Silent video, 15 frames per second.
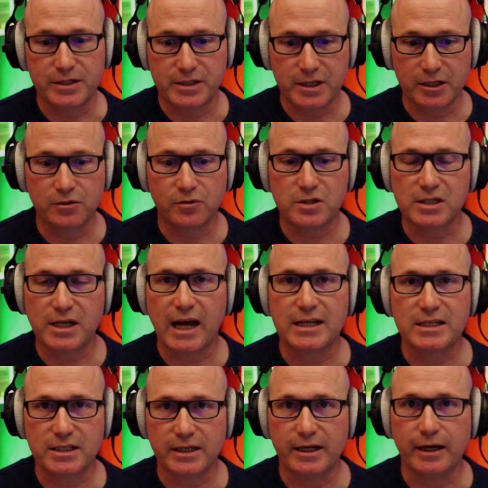signal
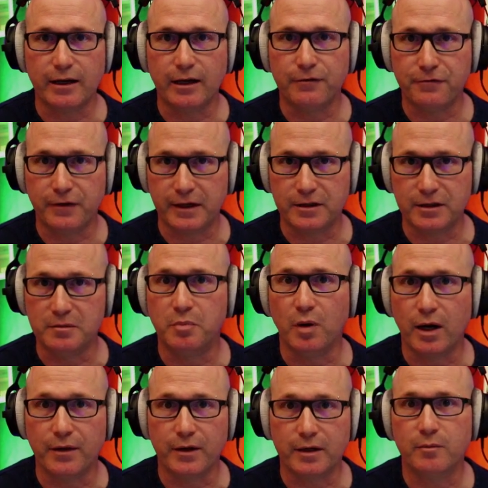starts to get affected
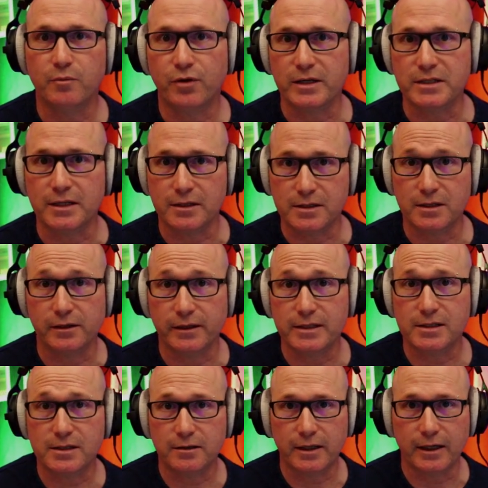by the compressor. So
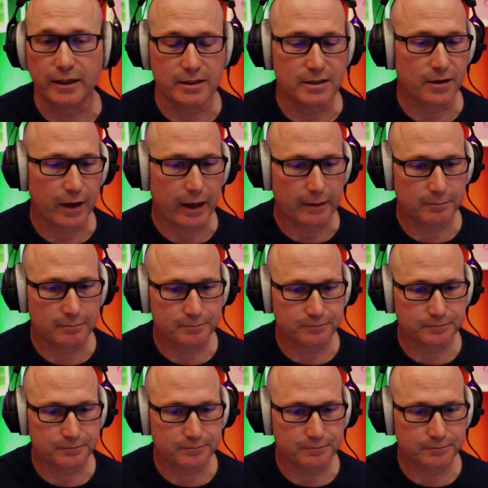let's get into that.